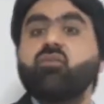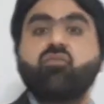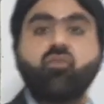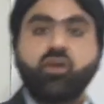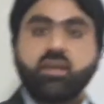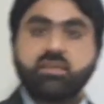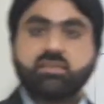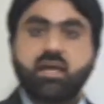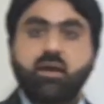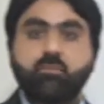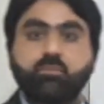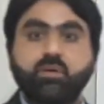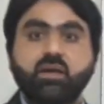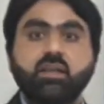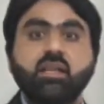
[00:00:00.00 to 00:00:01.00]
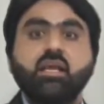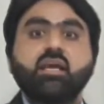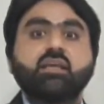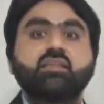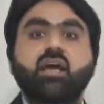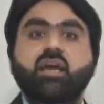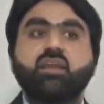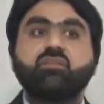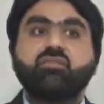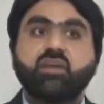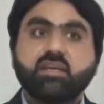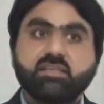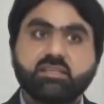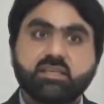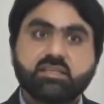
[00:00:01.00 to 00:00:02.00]
for example the
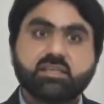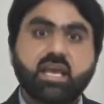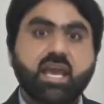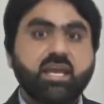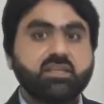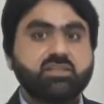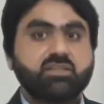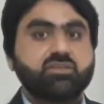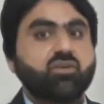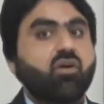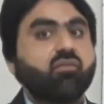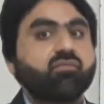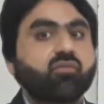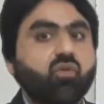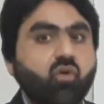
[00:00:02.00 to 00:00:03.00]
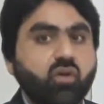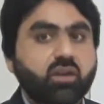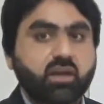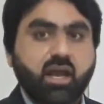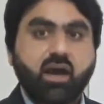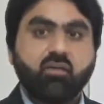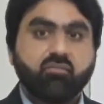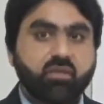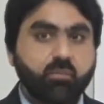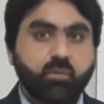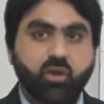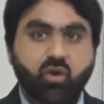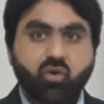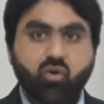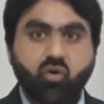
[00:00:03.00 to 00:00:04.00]
infectious agent of cholera
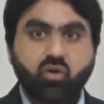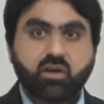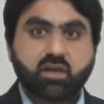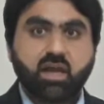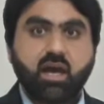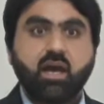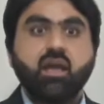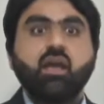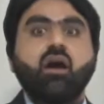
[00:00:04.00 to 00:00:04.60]
vibrio cholera